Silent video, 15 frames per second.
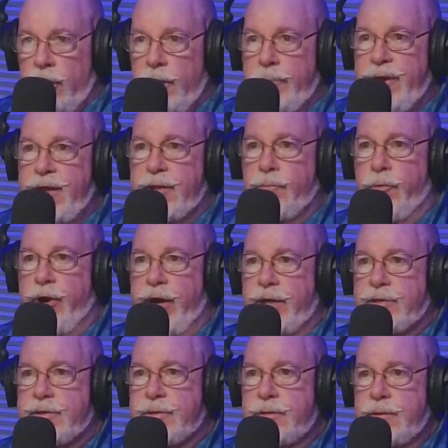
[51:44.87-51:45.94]
Let me hit the
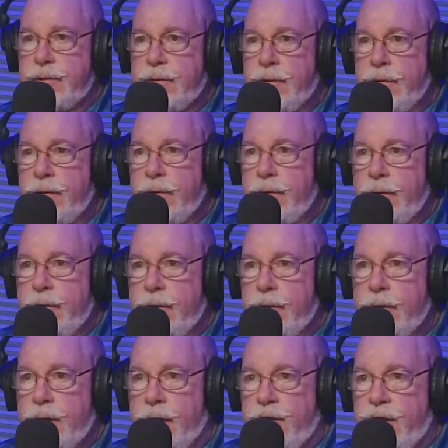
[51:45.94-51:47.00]
brakes.
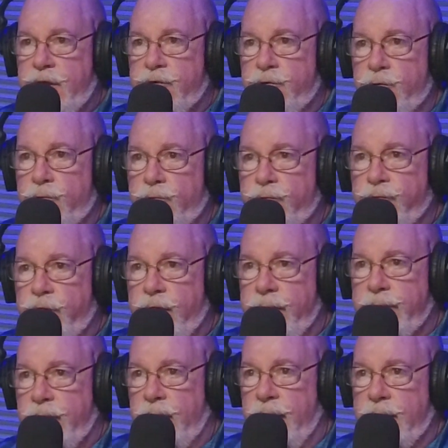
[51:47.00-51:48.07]
I think you
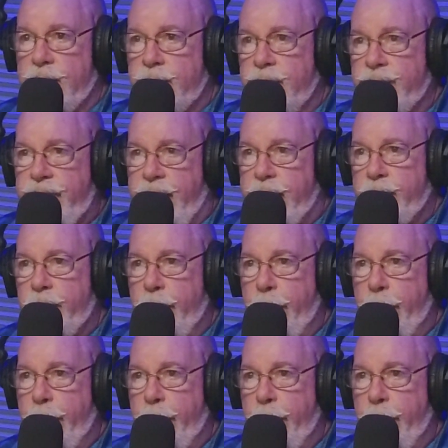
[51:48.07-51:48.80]
forgot the line above that.